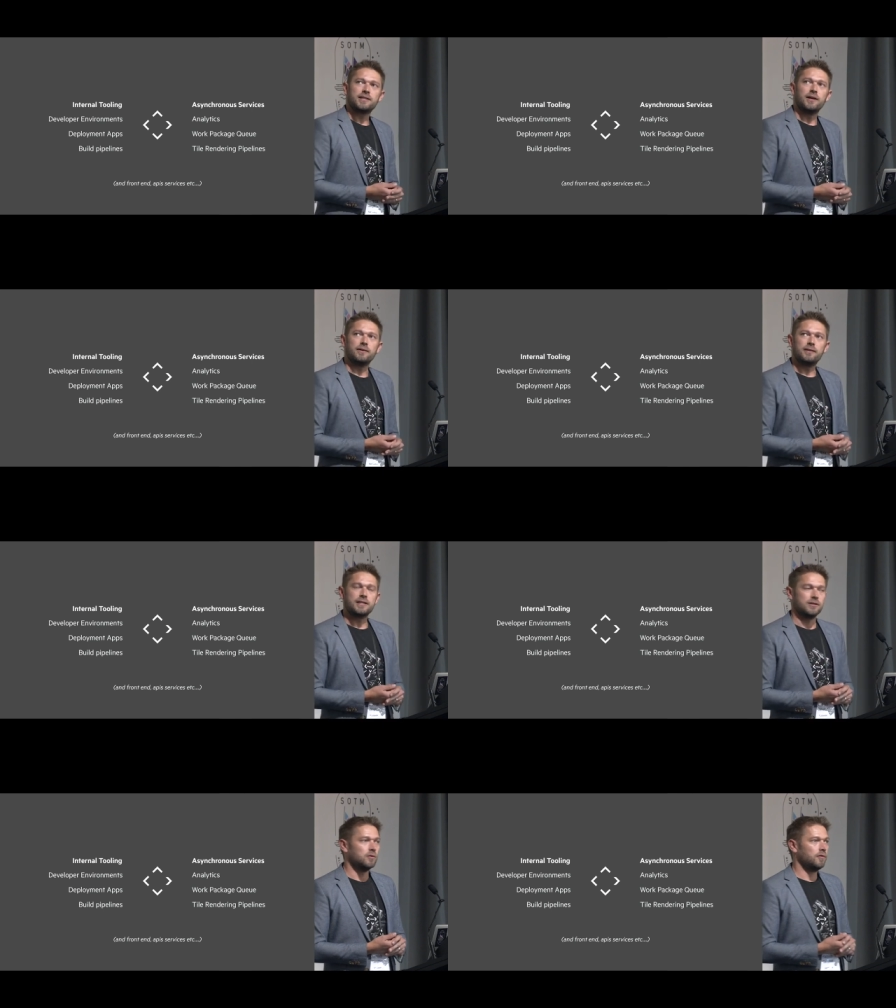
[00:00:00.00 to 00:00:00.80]
So
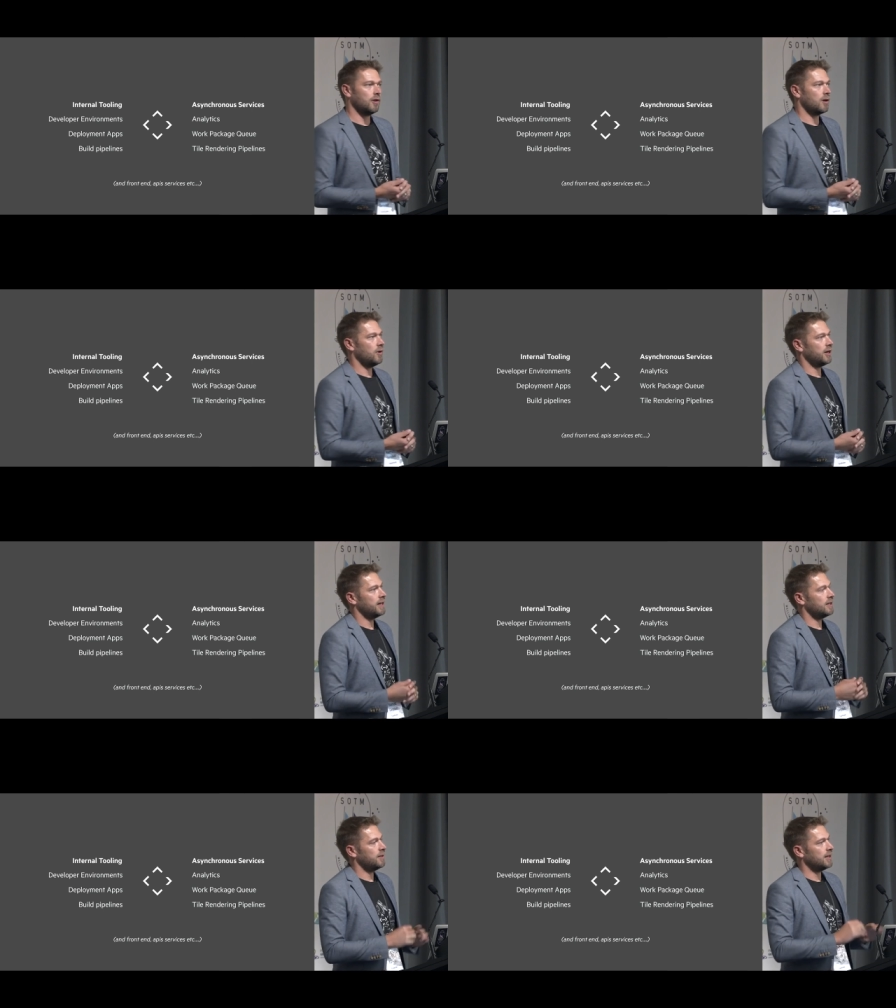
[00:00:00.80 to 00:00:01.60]
there's an awful lot of work that
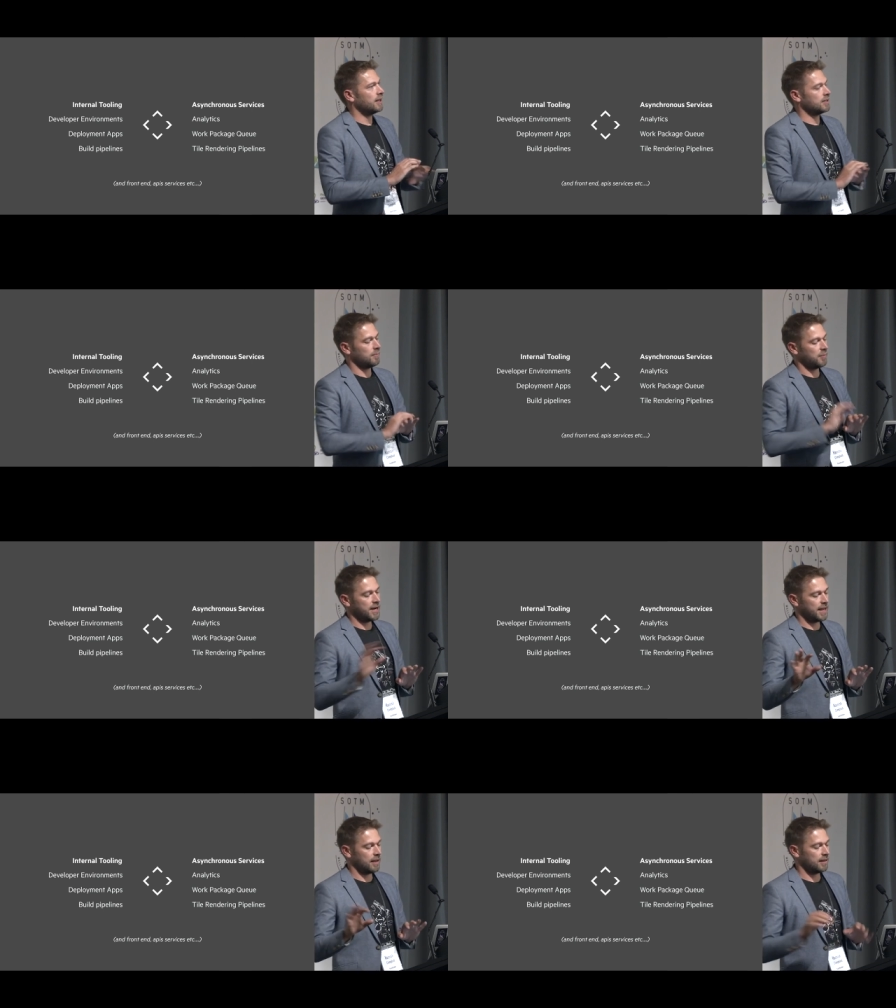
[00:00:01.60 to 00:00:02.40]
needs to be done to
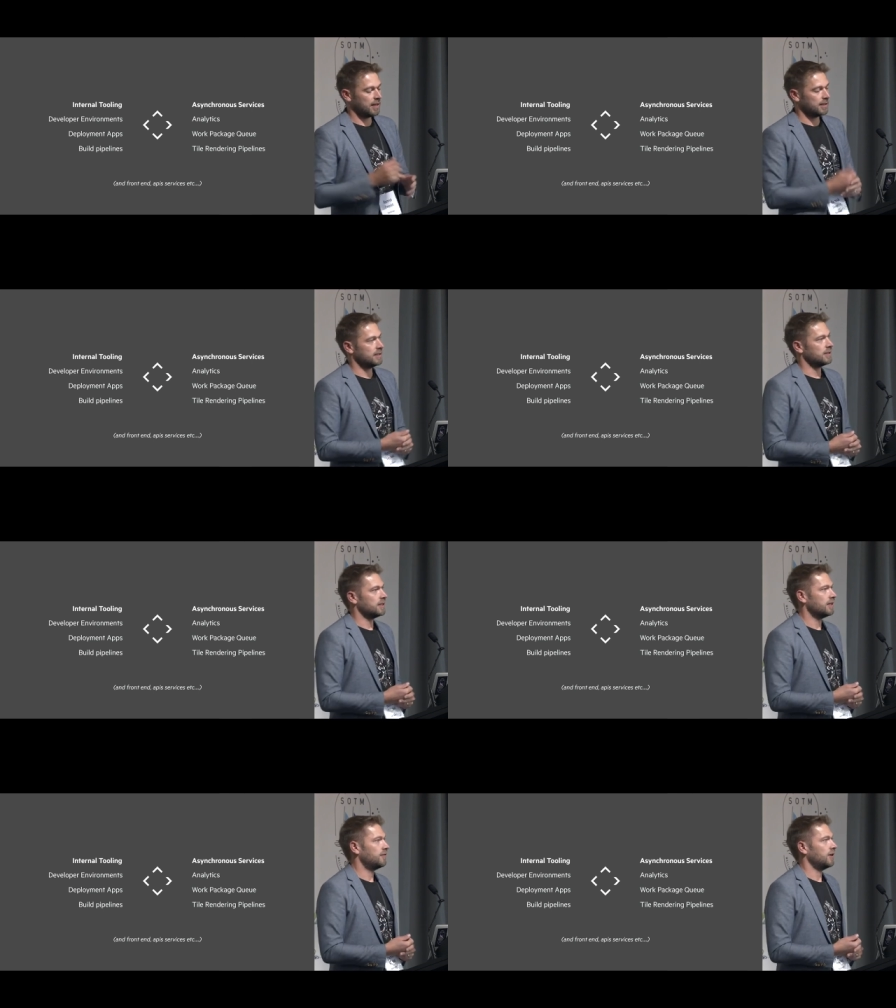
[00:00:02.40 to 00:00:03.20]
break out things
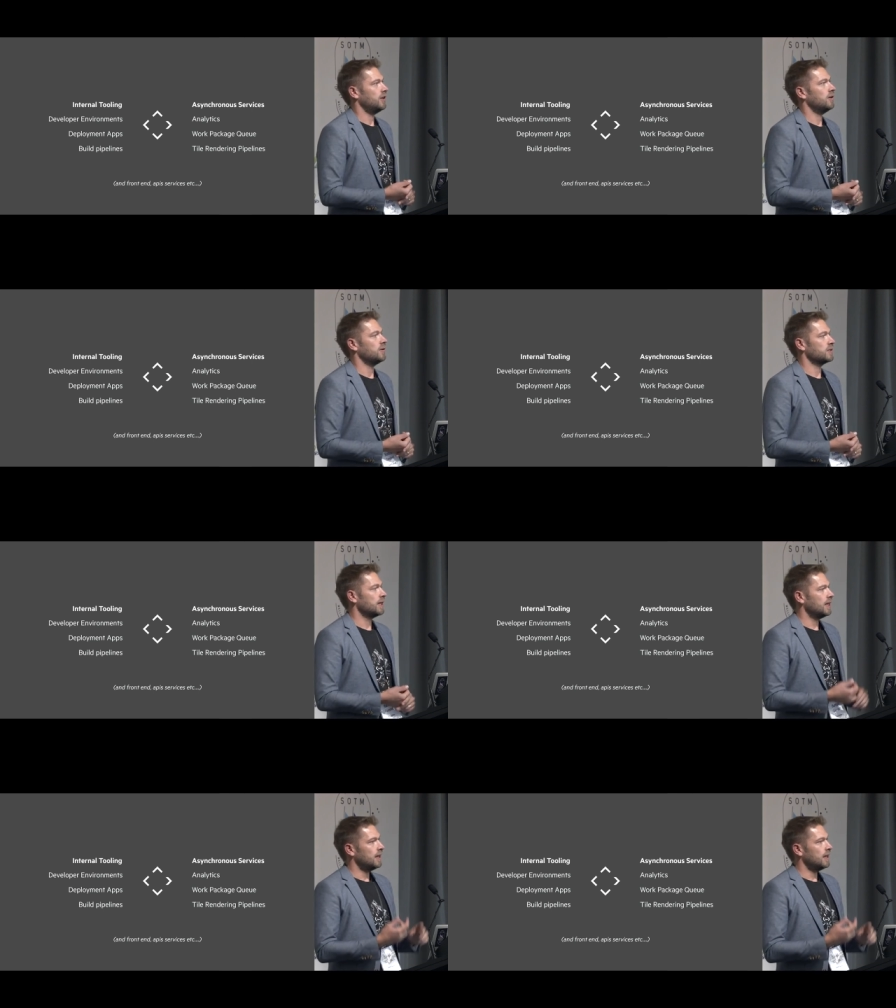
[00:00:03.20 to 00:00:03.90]
into different queues.